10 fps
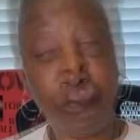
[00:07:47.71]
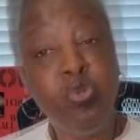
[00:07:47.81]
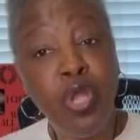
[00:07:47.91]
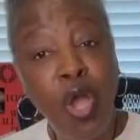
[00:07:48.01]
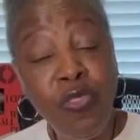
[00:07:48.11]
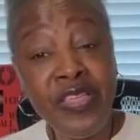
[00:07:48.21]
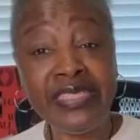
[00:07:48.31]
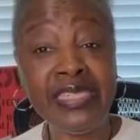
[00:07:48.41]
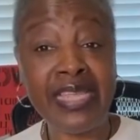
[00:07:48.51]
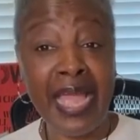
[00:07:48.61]
To know
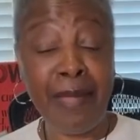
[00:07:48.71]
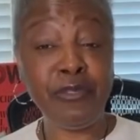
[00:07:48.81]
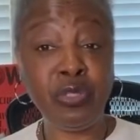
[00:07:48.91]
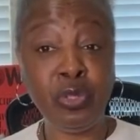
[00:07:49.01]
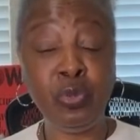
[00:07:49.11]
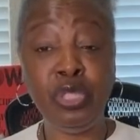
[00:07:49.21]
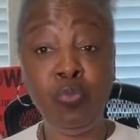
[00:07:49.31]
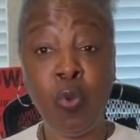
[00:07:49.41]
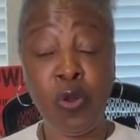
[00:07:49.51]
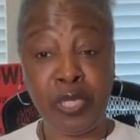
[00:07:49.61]
this is absolutely
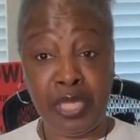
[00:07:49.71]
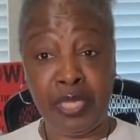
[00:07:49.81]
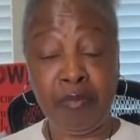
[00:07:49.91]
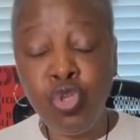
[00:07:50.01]
working,